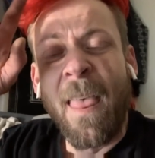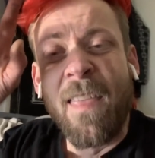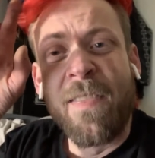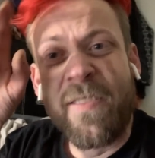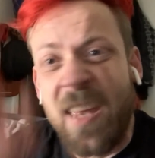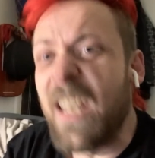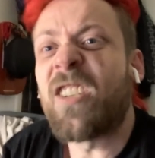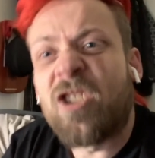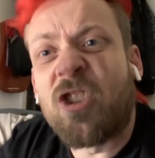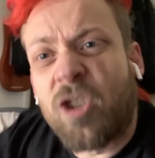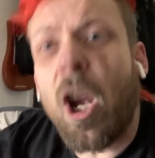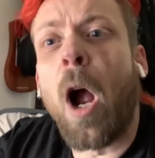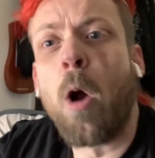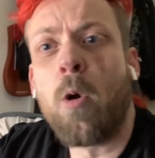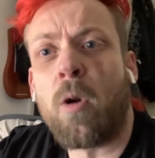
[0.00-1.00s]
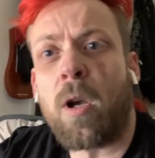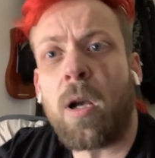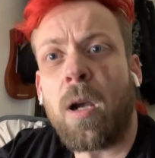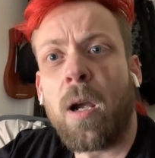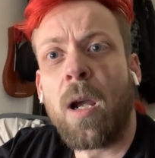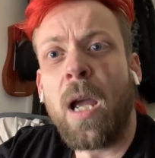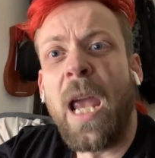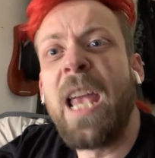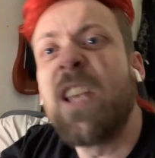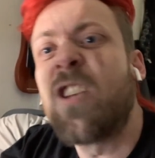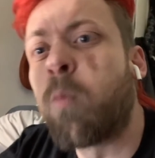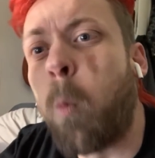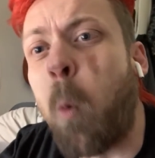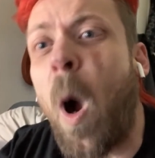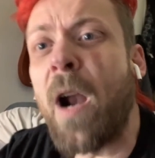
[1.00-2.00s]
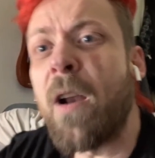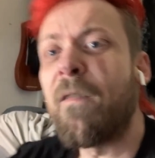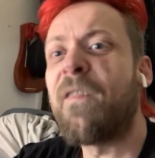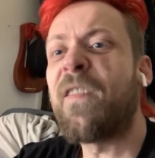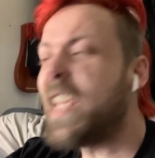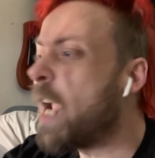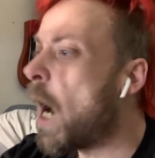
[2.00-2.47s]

This joke is one of the